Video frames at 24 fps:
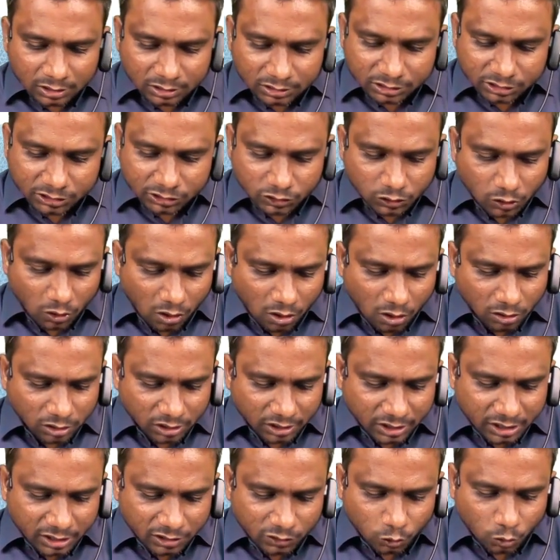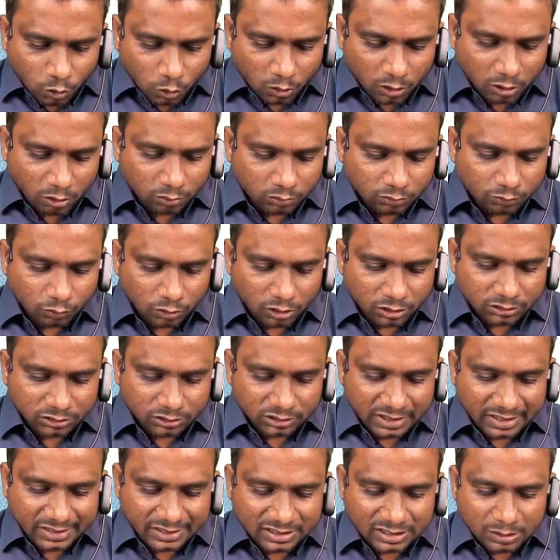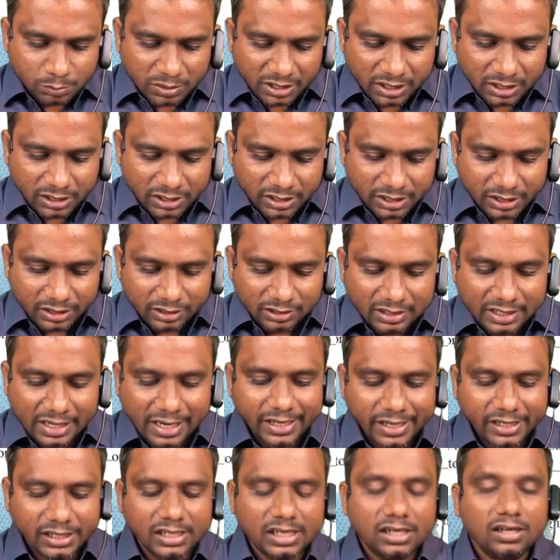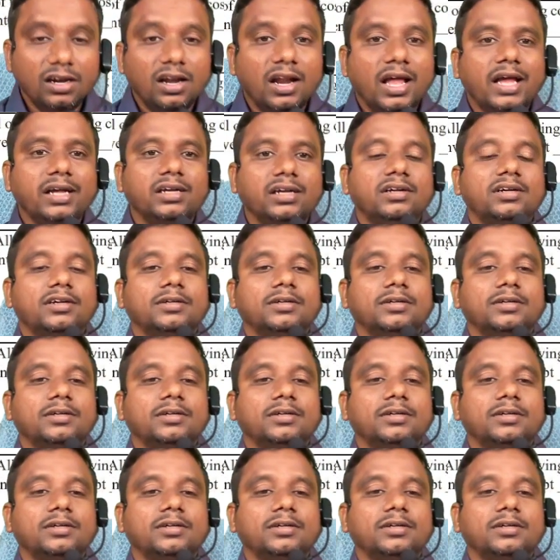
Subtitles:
Stock in godown was estimated 80 lakh.